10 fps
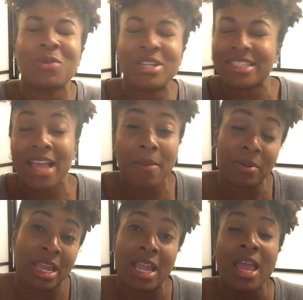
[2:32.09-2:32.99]
what is
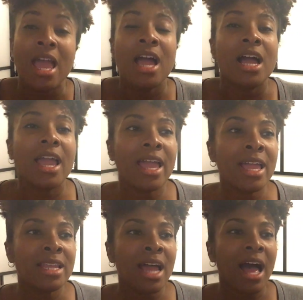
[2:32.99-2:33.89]
happening?
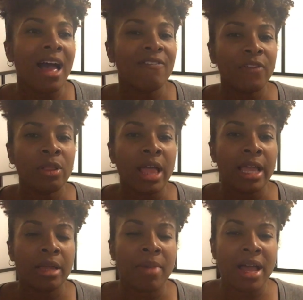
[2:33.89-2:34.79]
And I feel
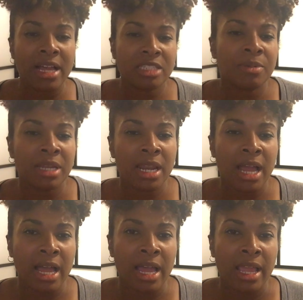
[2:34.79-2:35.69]
like my husband and
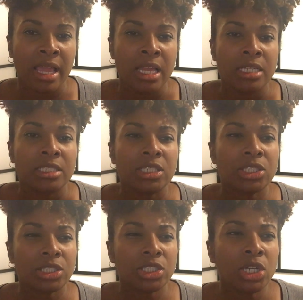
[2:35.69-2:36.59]
I
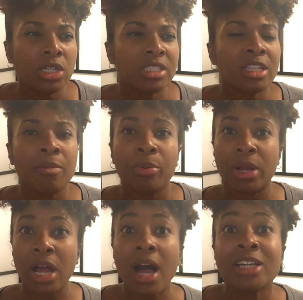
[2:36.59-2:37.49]
took some
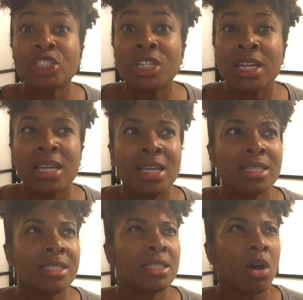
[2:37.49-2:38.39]

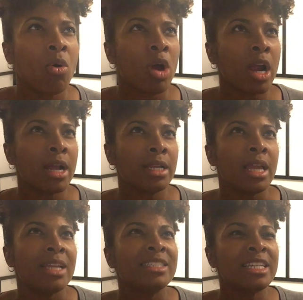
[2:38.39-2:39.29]
precautions or
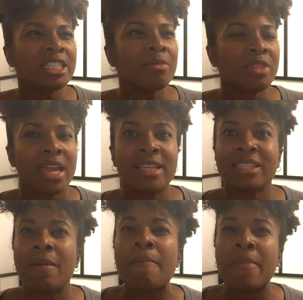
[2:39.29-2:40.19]
did some things
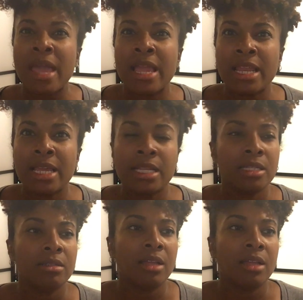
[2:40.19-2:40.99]
that made it,